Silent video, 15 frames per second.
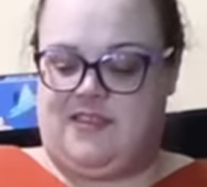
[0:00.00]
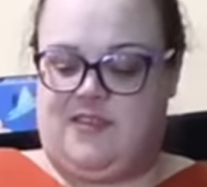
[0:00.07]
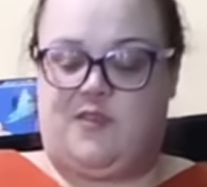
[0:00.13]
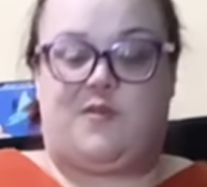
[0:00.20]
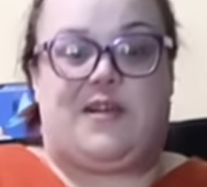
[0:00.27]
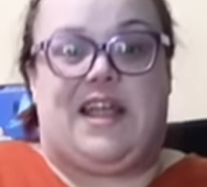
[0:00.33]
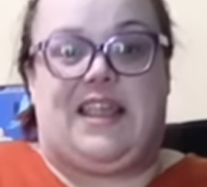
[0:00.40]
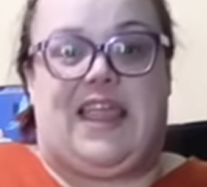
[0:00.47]
This
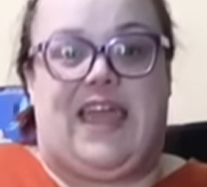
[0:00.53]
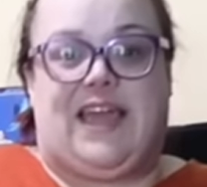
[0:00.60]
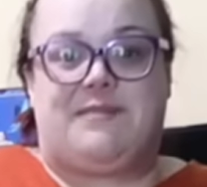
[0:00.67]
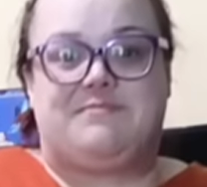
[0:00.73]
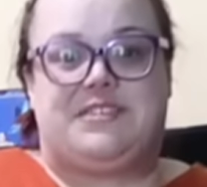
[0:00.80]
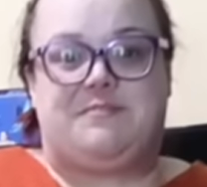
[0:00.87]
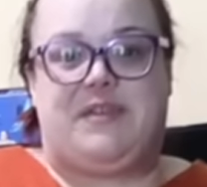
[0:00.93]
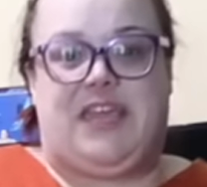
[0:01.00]
is where I like
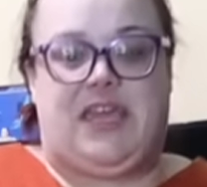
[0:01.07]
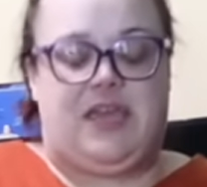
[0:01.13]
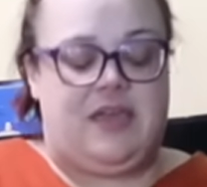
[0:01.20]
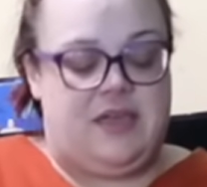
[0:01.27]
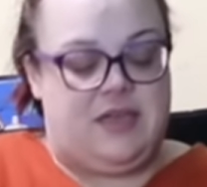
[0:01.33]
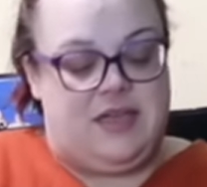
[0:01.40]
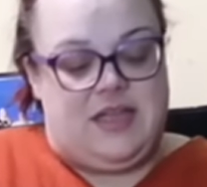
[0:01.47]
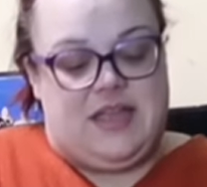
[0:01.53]
them to
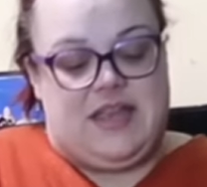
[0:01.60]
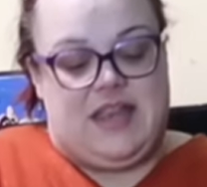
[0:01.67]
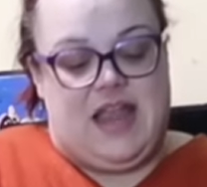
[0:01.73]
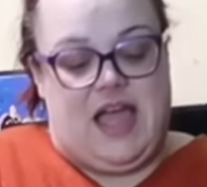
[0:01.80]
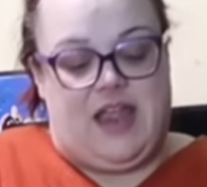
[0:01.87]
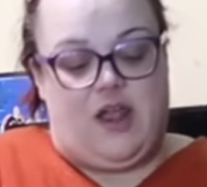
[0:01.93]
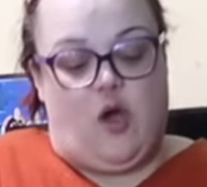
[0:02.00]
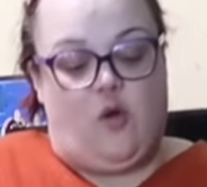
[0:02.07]
be.
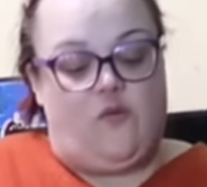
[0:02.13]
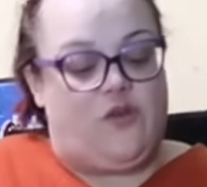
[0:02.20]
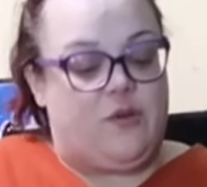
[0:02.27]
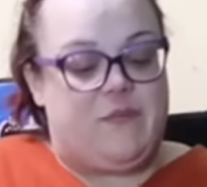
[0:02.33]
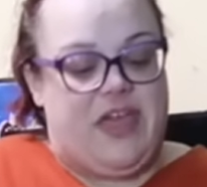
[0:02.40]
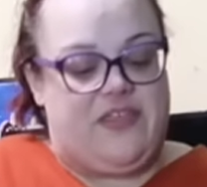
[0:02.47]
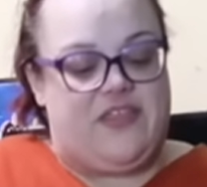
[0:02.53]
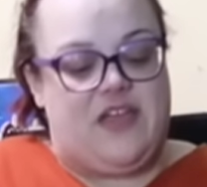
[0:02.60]
Not
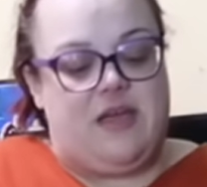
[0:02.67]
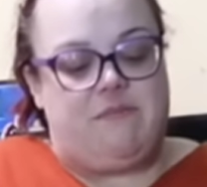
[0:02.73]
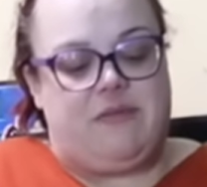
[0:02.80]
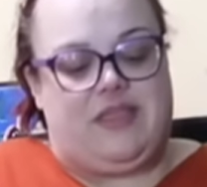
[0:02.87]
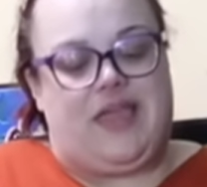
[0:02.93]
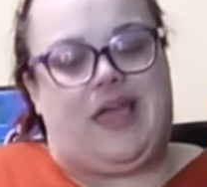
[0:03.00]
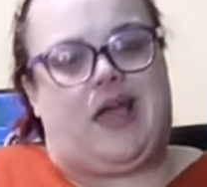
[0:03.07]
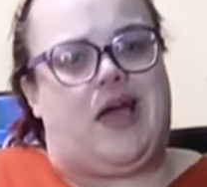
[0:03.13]
over my thumb,
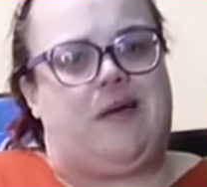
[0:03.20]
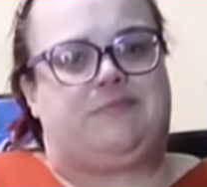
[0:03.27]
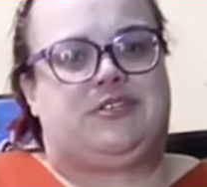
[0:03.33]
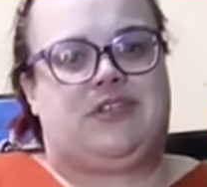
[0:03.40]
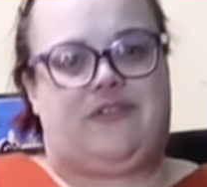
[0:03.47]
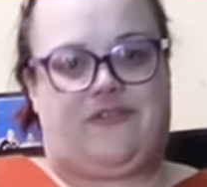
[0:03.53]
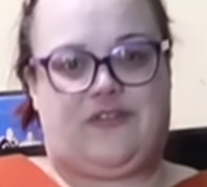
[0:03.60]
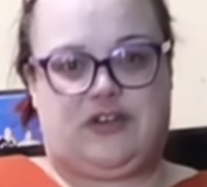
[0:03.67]
but like up
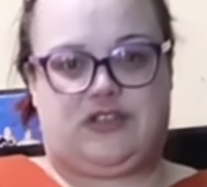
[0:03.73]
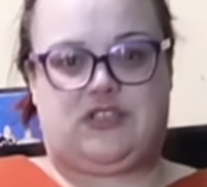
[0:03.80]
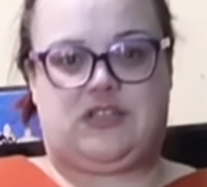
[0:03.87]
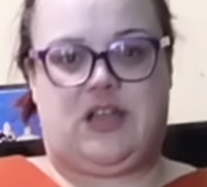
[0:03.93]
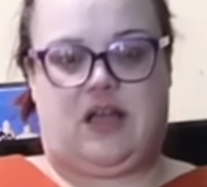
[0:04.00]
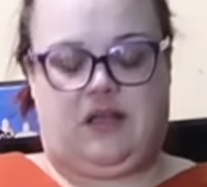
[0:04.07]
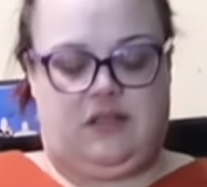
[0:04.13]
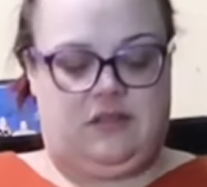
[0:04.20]
to the first
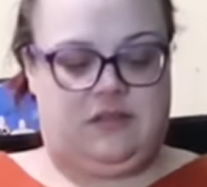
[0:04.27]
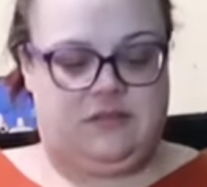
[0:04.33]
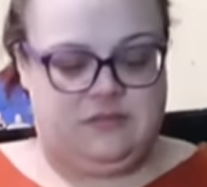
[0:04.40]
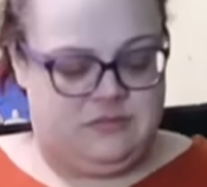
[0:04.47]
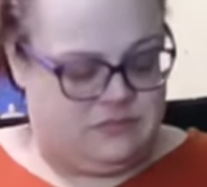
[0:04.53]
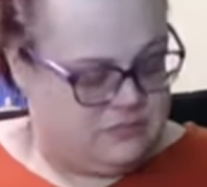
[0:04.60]
knuckle.